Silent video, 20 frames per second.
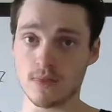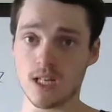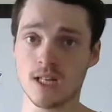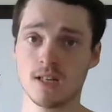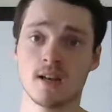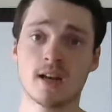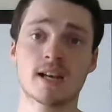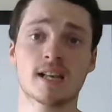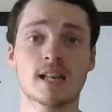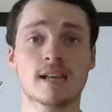
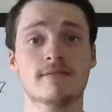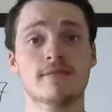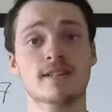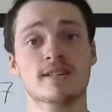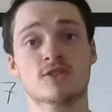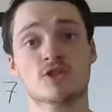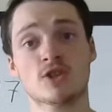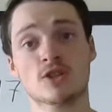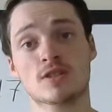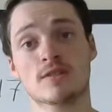9/11 as
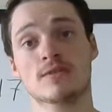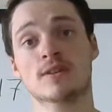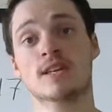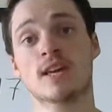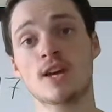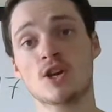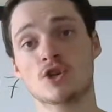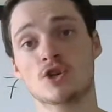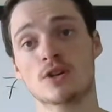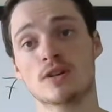
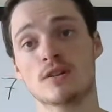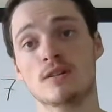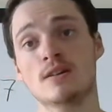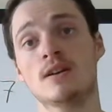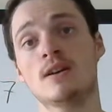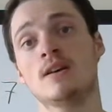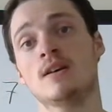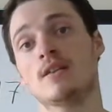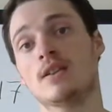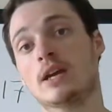justification,
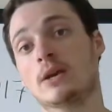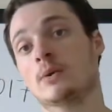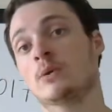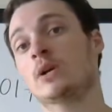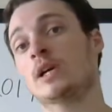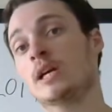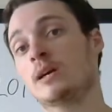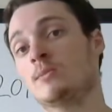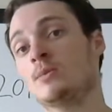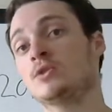they were
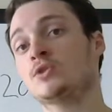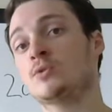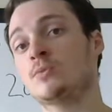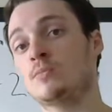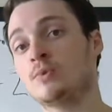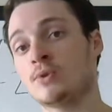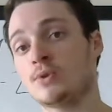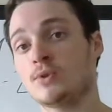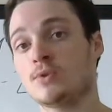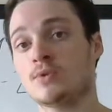able to
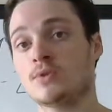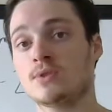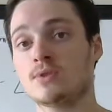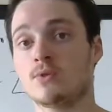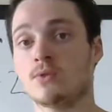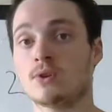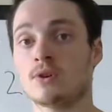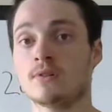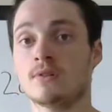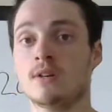produce
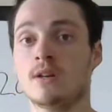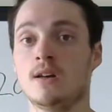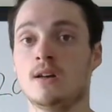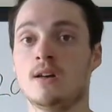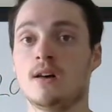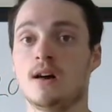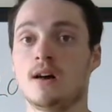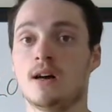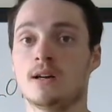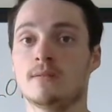or
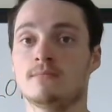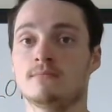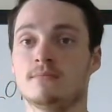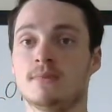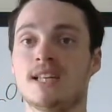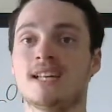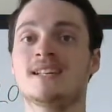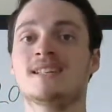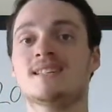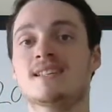
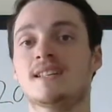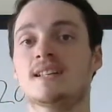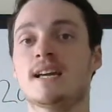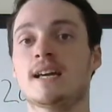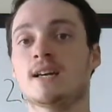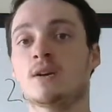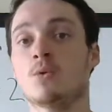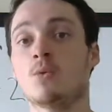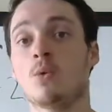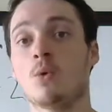instigate
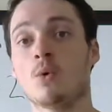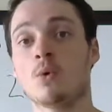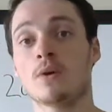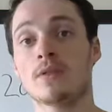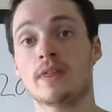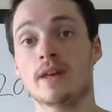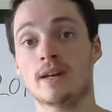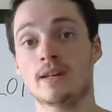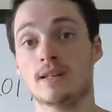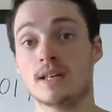a war
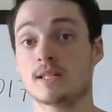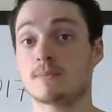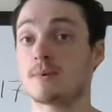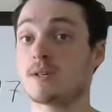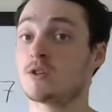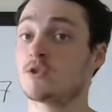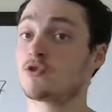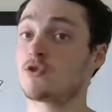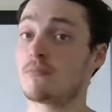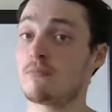that has been
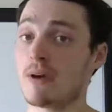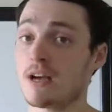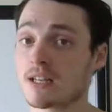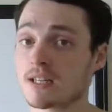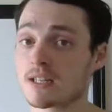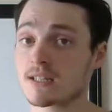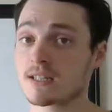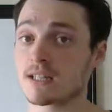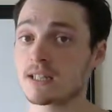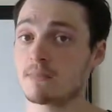
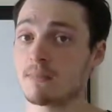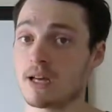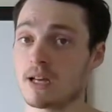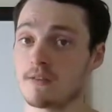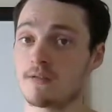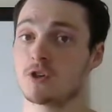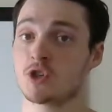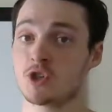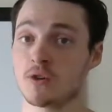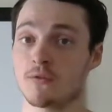tremendously
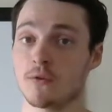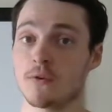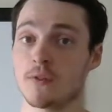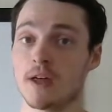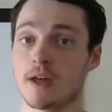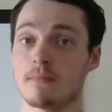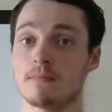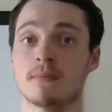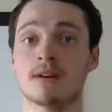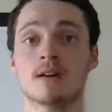beneficial for
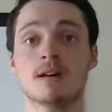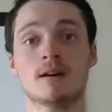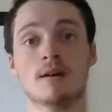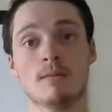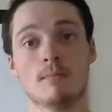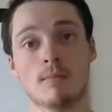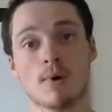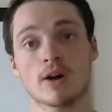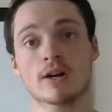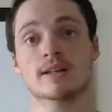them
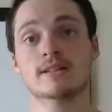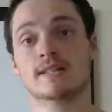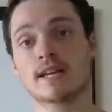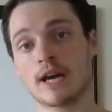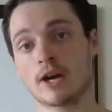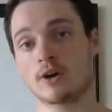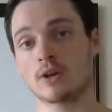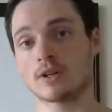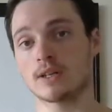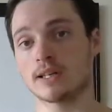
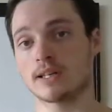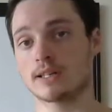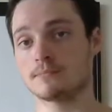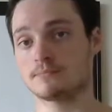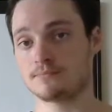monetarily.